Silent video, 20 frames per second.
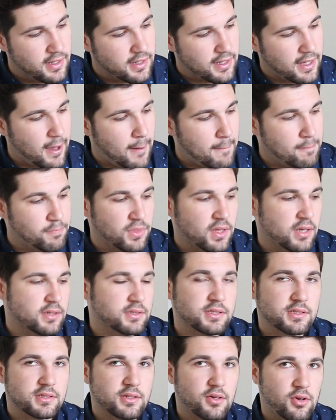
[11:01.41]
Okay? It's
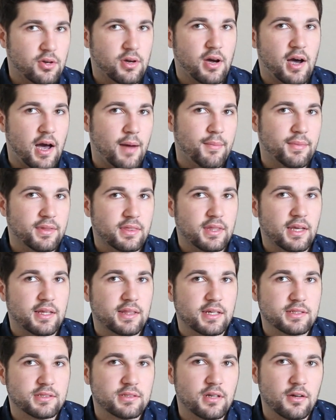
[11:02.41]
this common thing
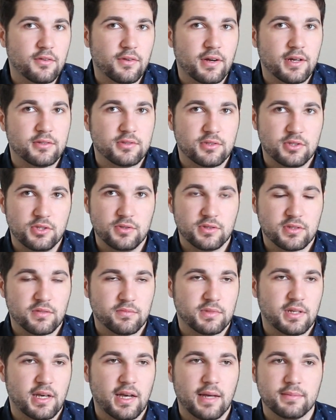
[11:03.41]
that songwriters do
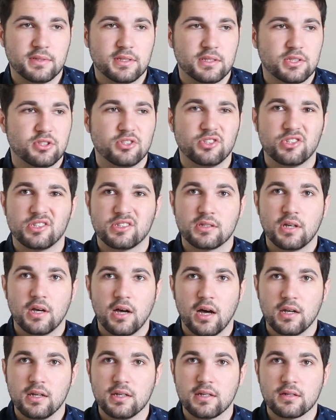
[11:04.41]
sometimes. It's just
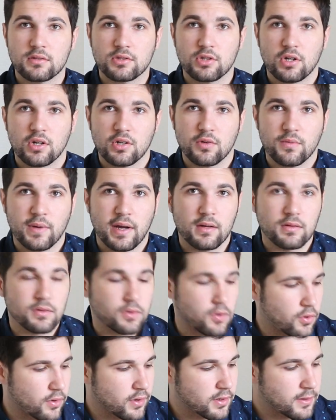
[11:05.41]
a little turnaround
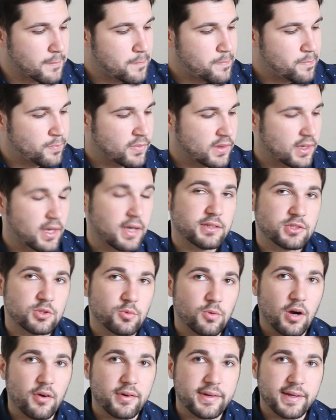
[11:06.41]
chord. Okay, so
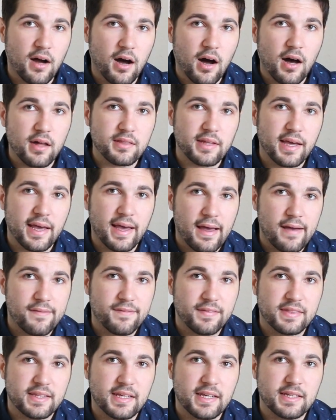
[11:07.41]
we're already on the F
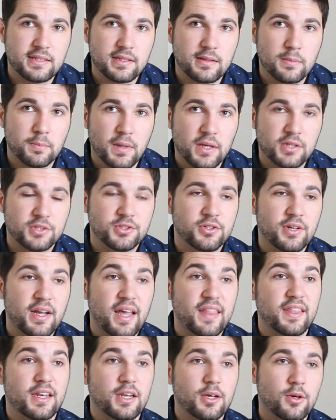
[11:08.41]
at the end of the measure,
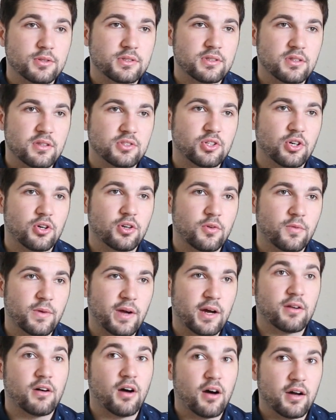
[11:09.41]
and then it goes to the
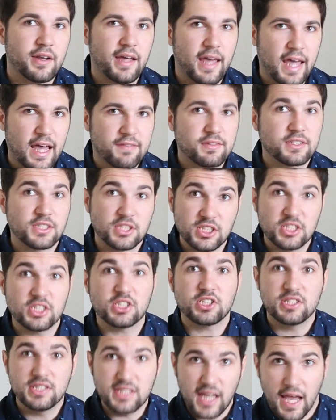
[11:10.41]
turnaround on F, so you
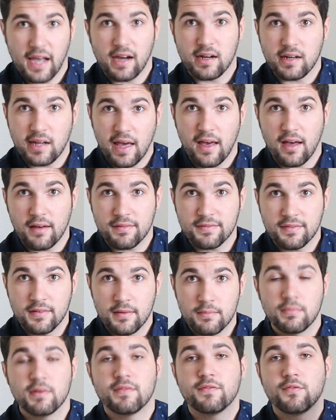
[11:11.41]
just stay on F
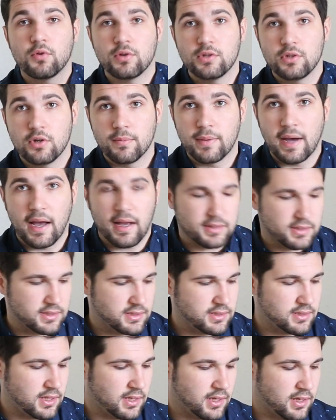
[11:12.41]
before you go back to
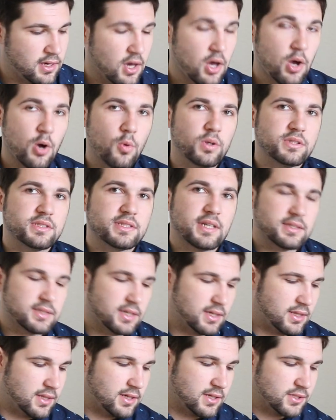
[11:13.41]
C, which sounds
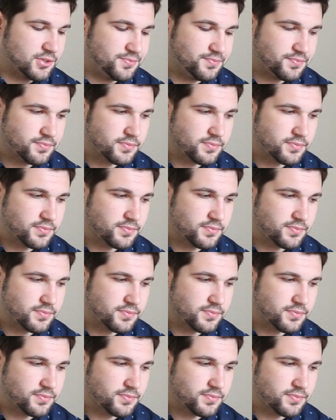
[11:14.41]
like this.